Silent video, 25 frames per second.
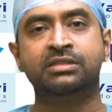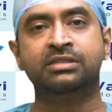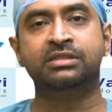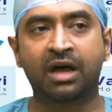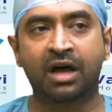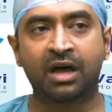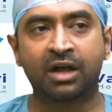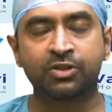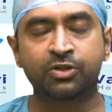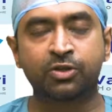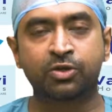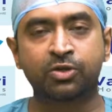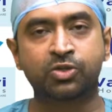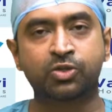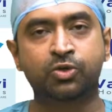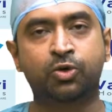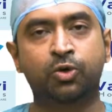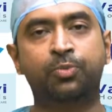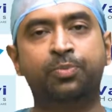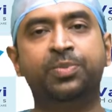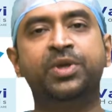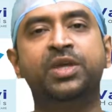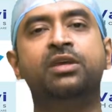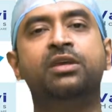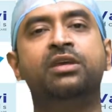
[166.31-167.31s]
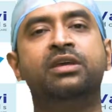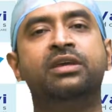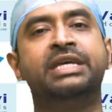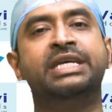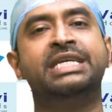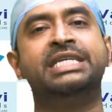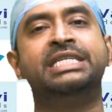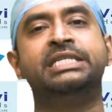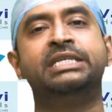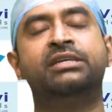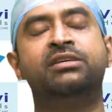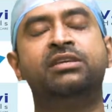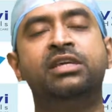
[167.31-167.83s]
Arthroscopy
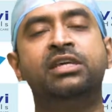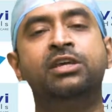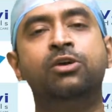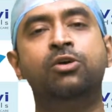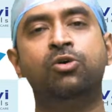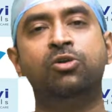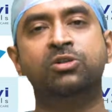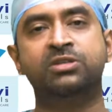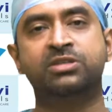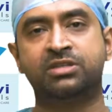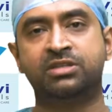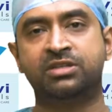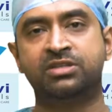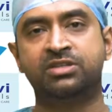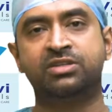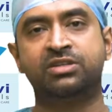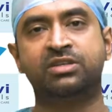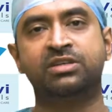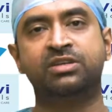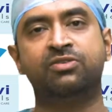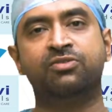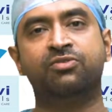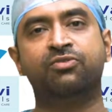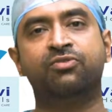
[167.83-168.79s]
is a keyhole surgery